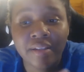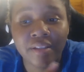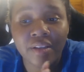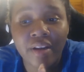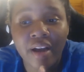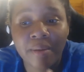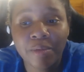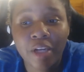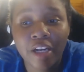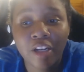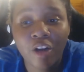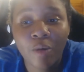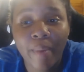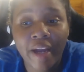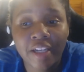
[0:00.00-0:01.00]
So now I'm trying to
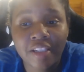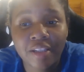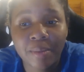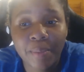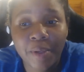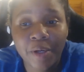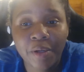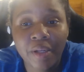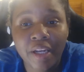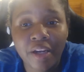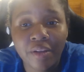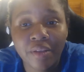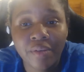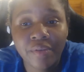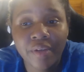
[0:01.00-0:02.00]
go back to the purling
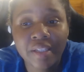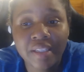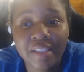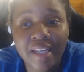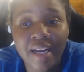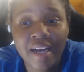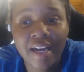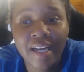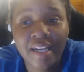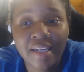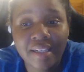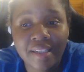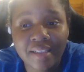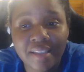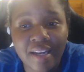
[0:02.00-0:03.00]
on the front side
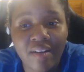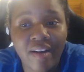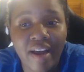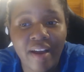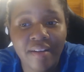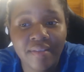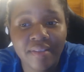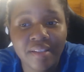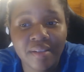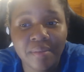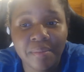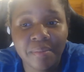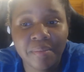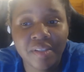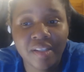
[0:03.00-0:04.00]
because now I have
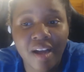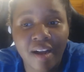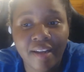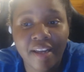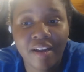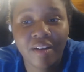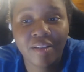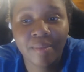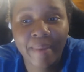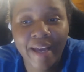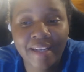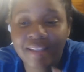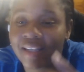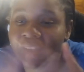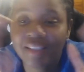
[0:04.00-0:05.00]
some stocking on the back side.